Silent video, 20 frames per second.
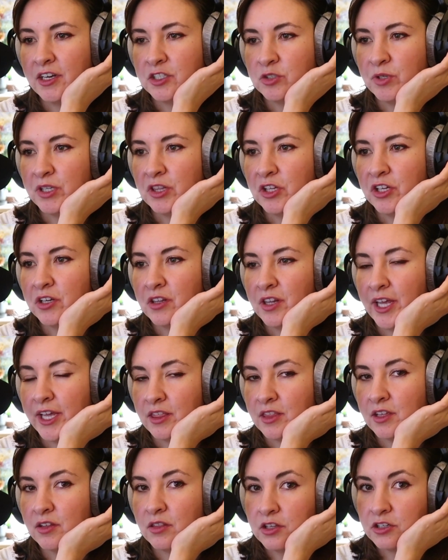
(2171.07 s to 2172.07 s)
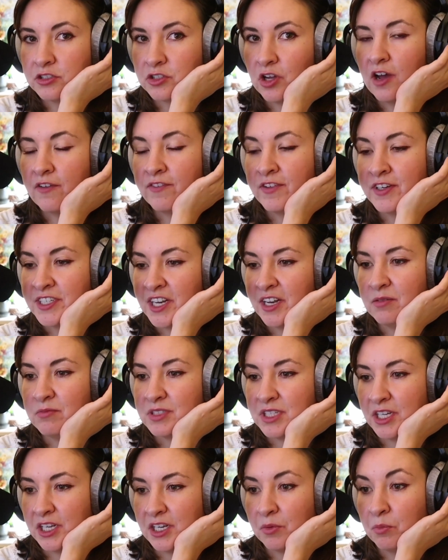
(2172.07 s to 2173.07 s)
Do we look like that? There's
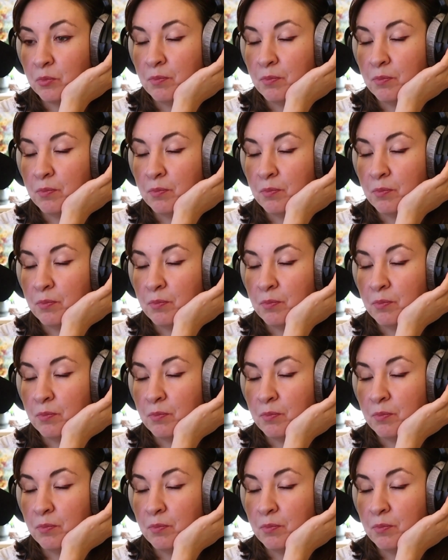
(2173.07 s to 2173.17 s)
oftentimes like